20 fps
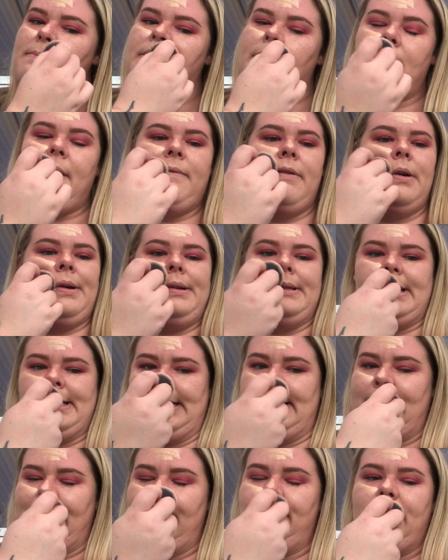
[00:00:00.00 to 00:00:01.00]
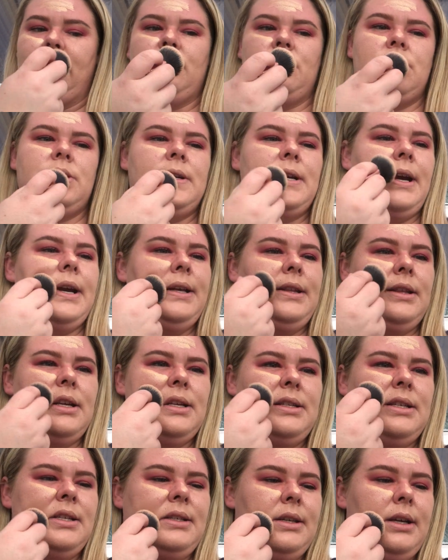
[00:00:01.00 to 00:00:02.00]
I forgot to say what shade
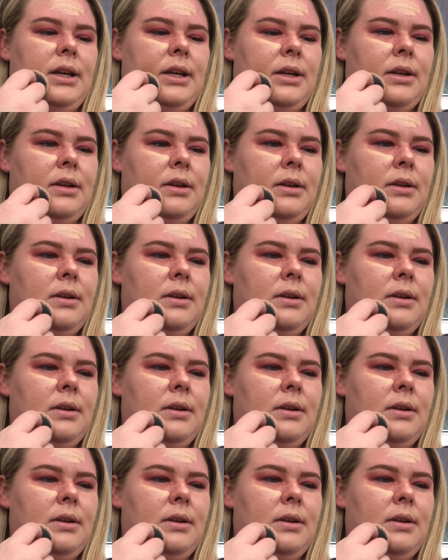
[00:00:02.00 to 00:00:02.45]
this is in.